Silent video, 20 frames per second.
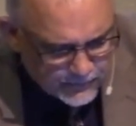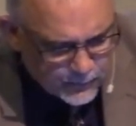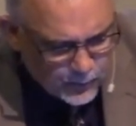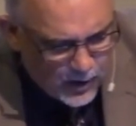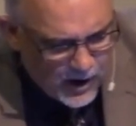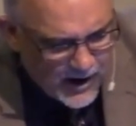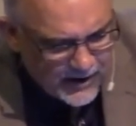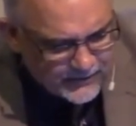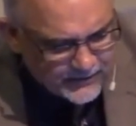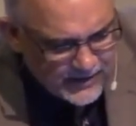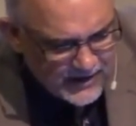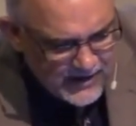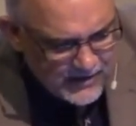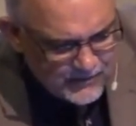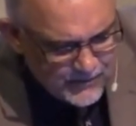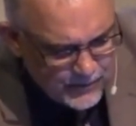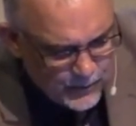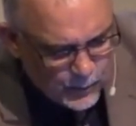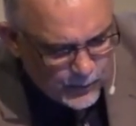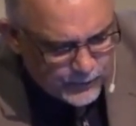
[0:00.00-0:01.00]
of Christ,
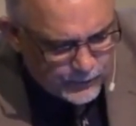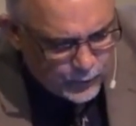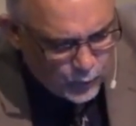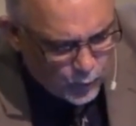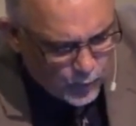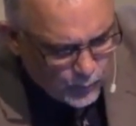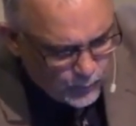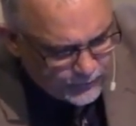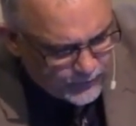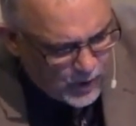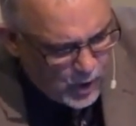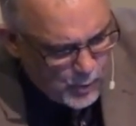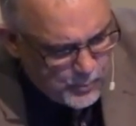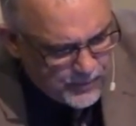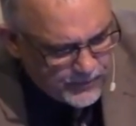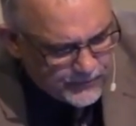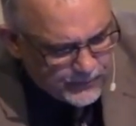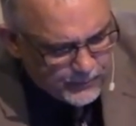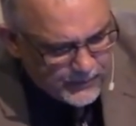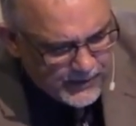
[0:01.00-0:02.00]
even though a door was
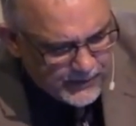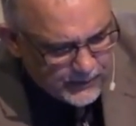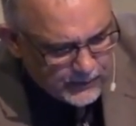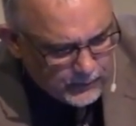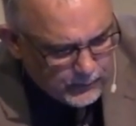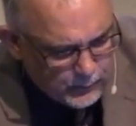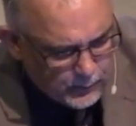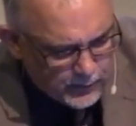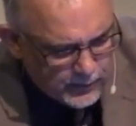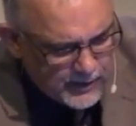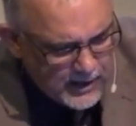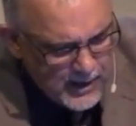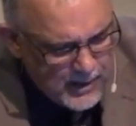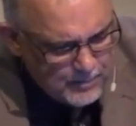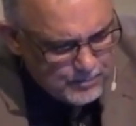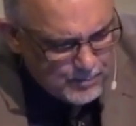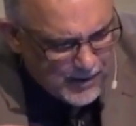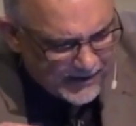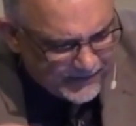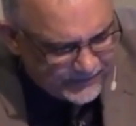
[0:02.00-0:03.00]
open for me in the Lord,
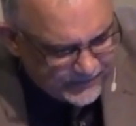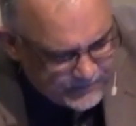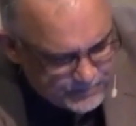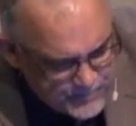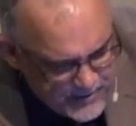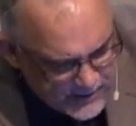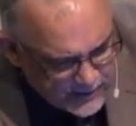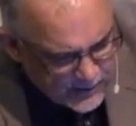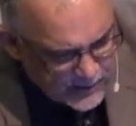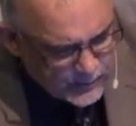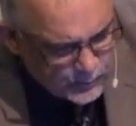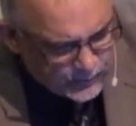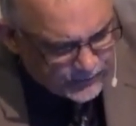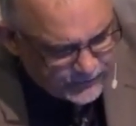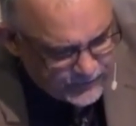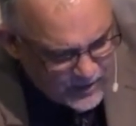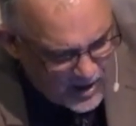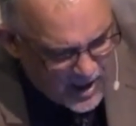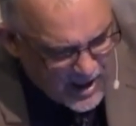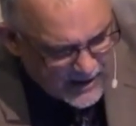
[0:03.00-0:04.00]
my spirit
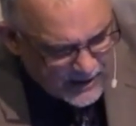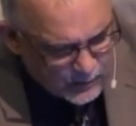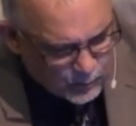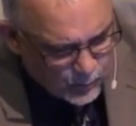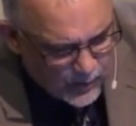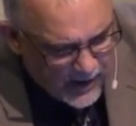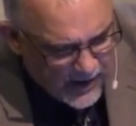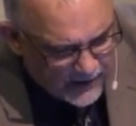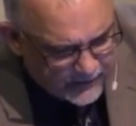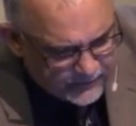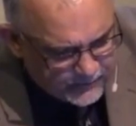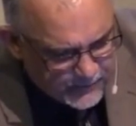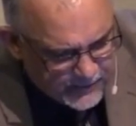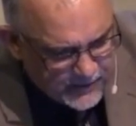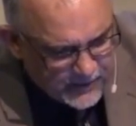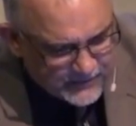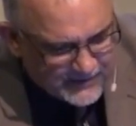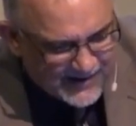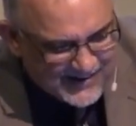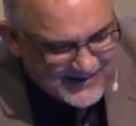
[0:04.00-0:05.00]
was not at rest
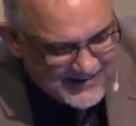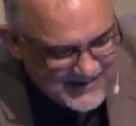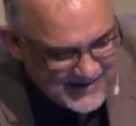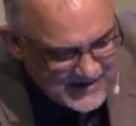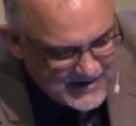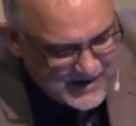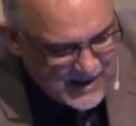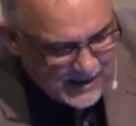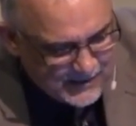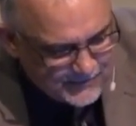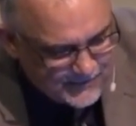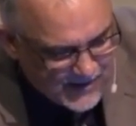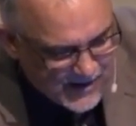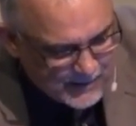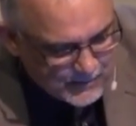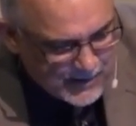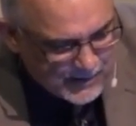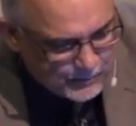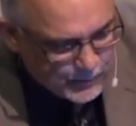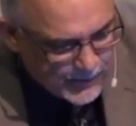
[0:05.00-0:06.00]
because I did not
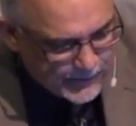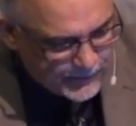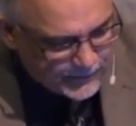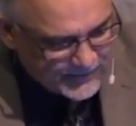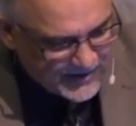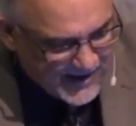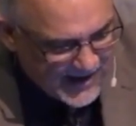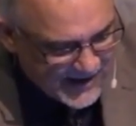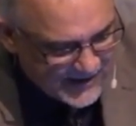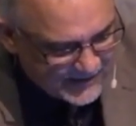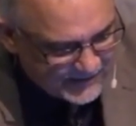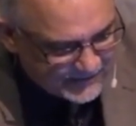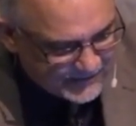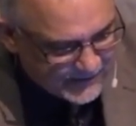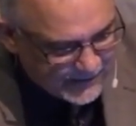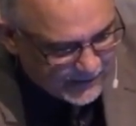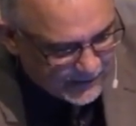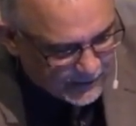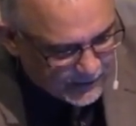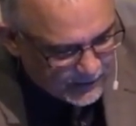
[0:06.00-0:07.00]
find my brother Titus
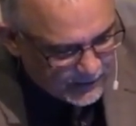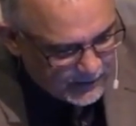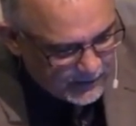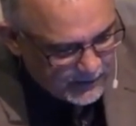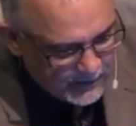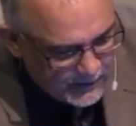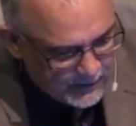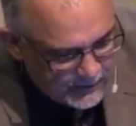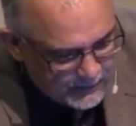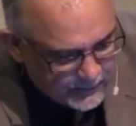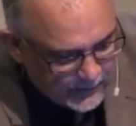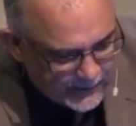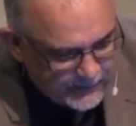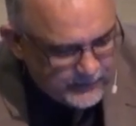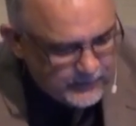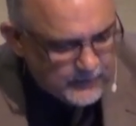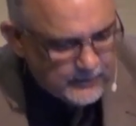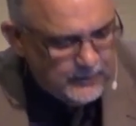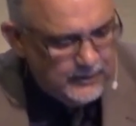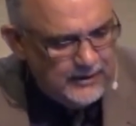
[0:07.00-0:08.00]
there. So I
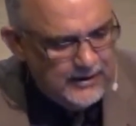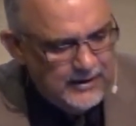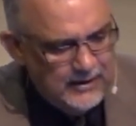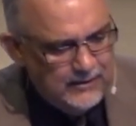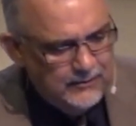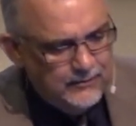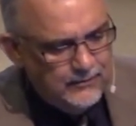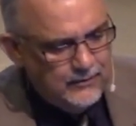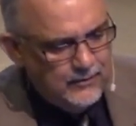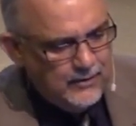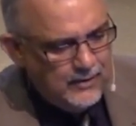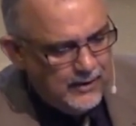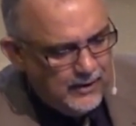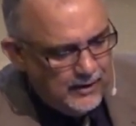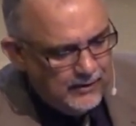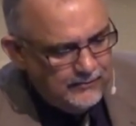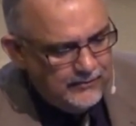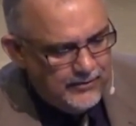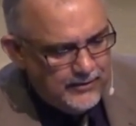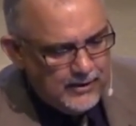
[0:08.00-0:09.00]
took leave
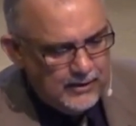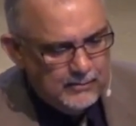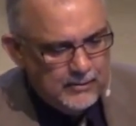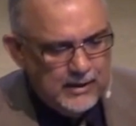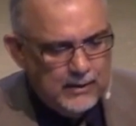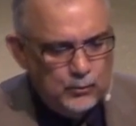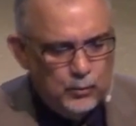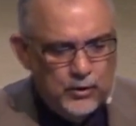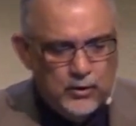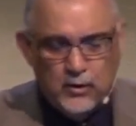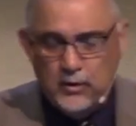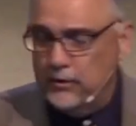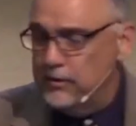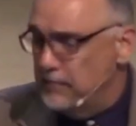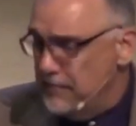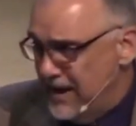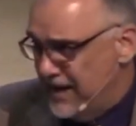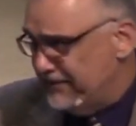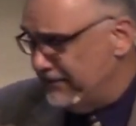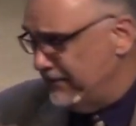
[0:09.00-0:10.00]
of them and went on
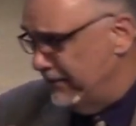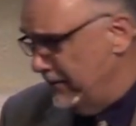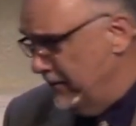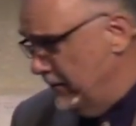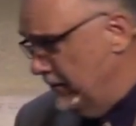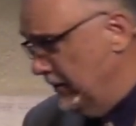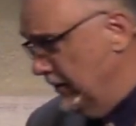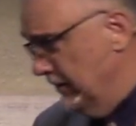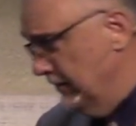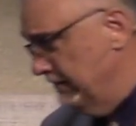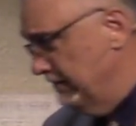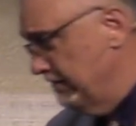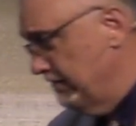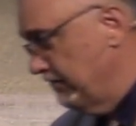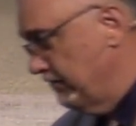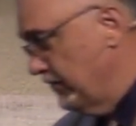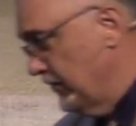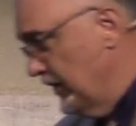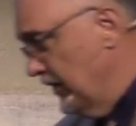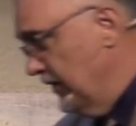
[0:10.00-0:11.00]
to Macedonia.
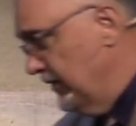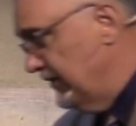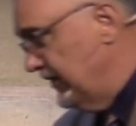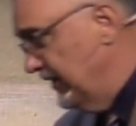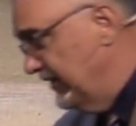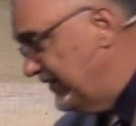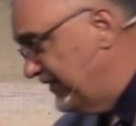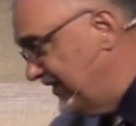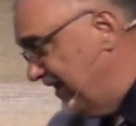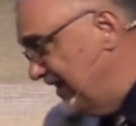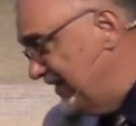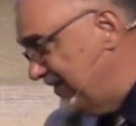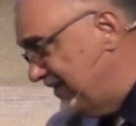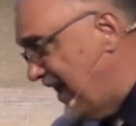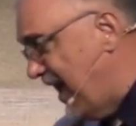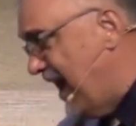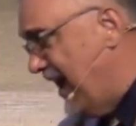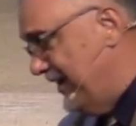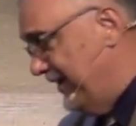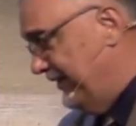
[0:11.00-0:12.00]
So he had sent
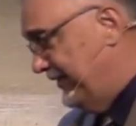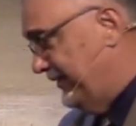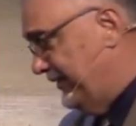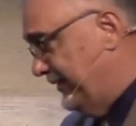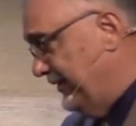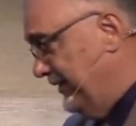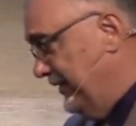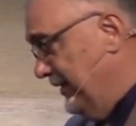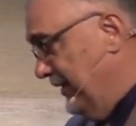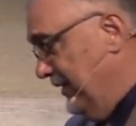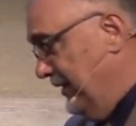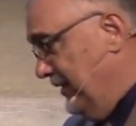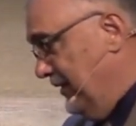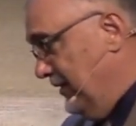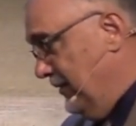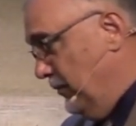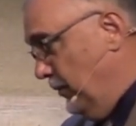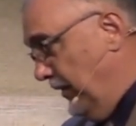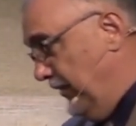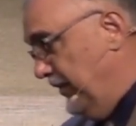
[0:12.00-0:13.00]
Titus
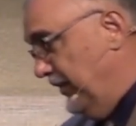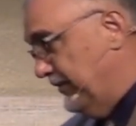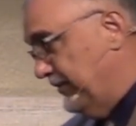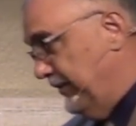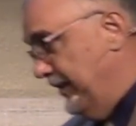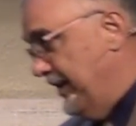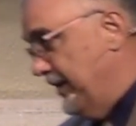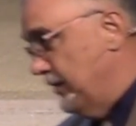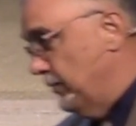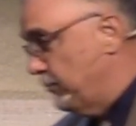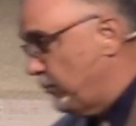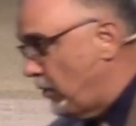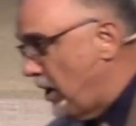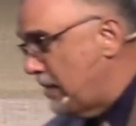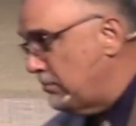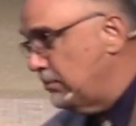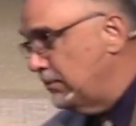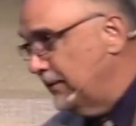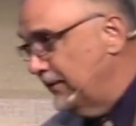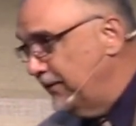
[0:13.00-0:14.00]
with this letter,
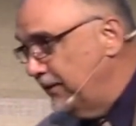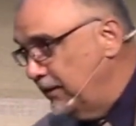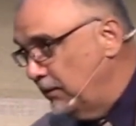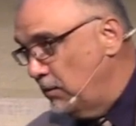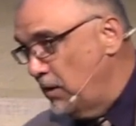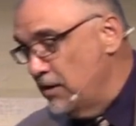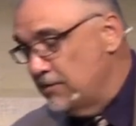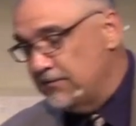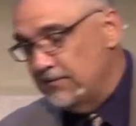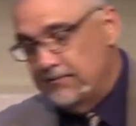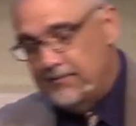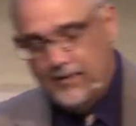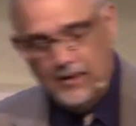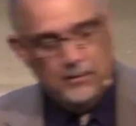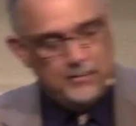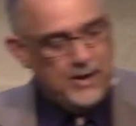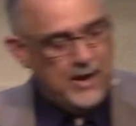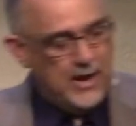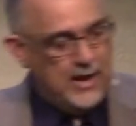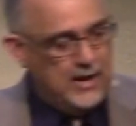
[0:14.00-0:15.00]
probably that he wrote from
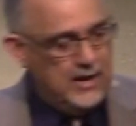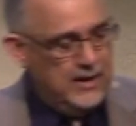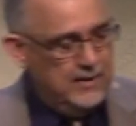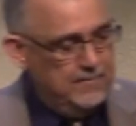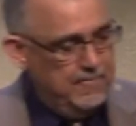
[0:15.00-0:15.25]
Philippi,